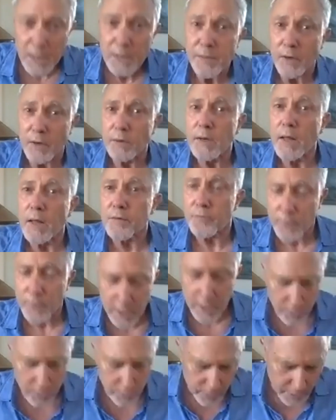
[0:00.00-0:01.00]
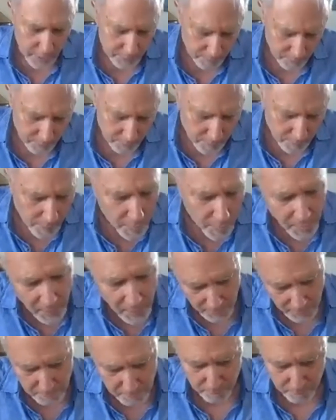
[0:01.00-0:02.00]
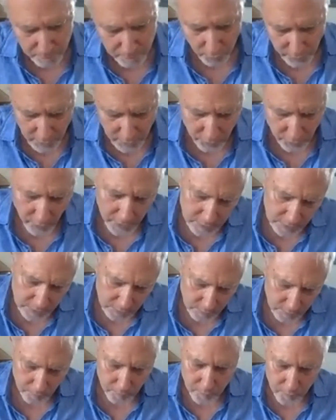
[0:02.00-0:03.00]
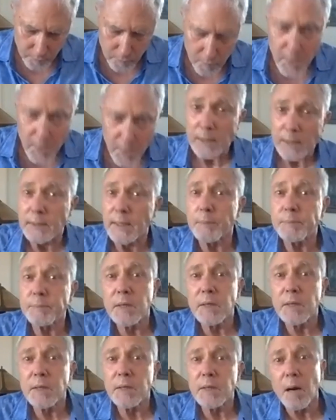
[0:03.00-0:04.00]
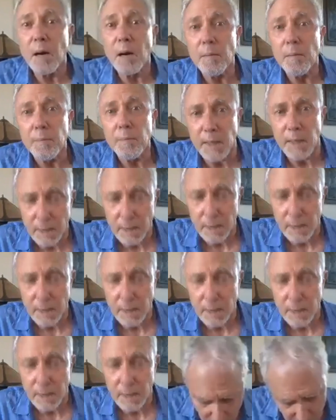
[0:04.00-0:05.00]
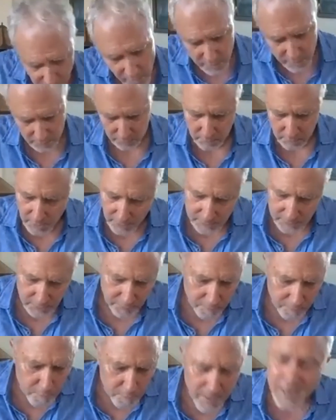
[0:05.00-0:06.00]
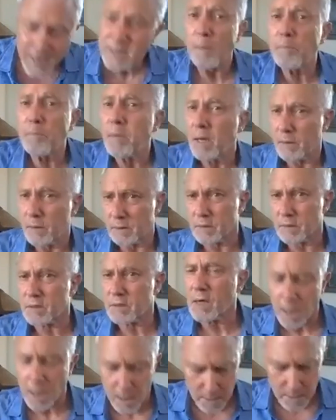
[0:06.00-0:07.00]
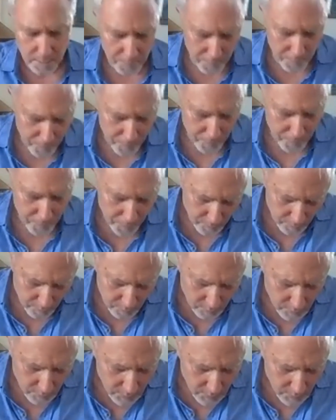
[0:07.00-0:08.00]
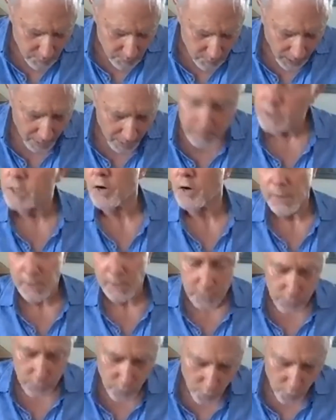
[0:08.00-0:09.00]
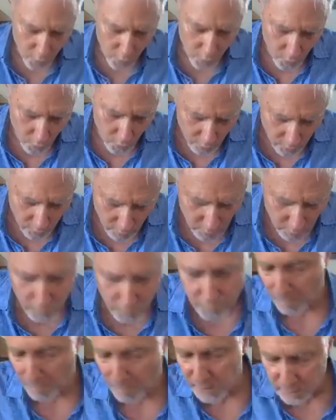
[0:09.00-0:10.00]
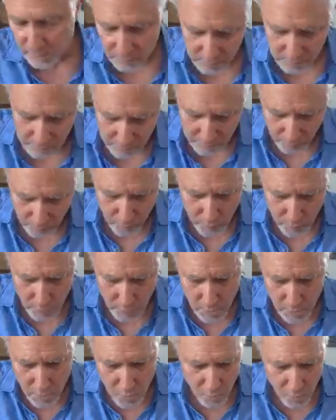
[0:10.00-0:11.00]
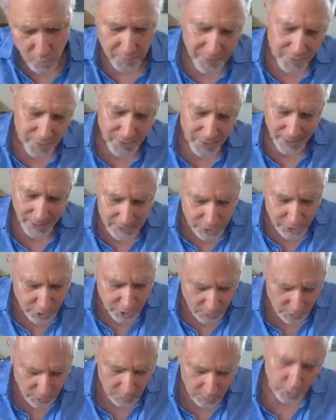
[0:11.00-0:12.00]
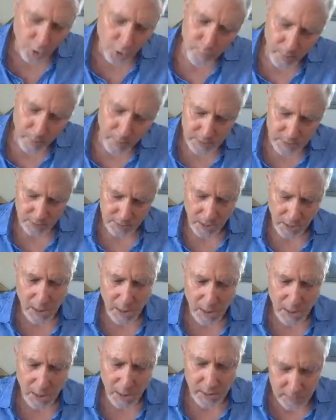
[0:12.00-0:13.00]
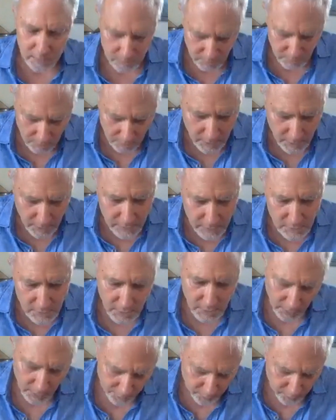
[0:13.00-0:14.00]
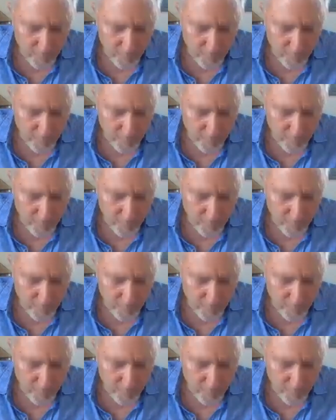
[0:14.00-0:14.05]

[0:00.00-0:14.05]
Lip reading: their leathery grit and bony grace, and kept coming single file as if made up by the sky. Emissaries or remnants with their ancient topaz eyes set for